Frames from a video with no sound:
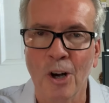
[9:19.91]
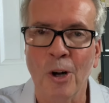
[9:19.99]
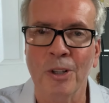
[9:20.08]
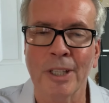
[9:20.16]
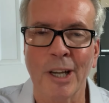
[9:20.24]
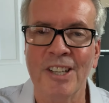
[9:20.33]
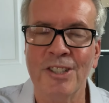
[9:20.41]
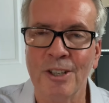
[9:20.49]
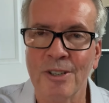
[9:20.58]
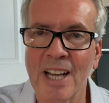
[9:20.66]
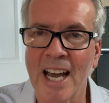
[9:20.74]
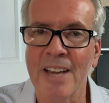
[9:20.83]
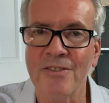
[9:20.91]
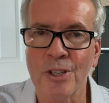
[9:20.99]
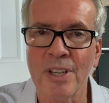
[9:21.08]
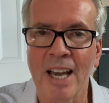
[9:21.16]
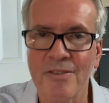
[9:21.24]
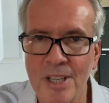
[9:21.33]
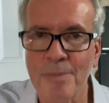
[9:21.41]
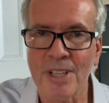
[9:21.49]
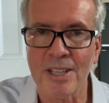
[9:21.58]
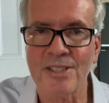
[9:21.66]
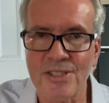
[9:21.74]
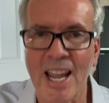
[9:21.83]
holding onto your knife so you have
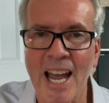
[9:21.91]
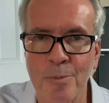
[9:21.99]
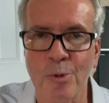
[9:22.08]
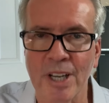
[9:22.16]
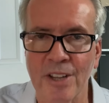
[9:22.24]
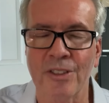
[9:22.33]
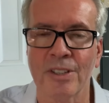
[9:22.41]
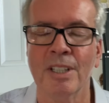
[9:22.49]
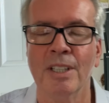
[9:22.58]
something to stab with.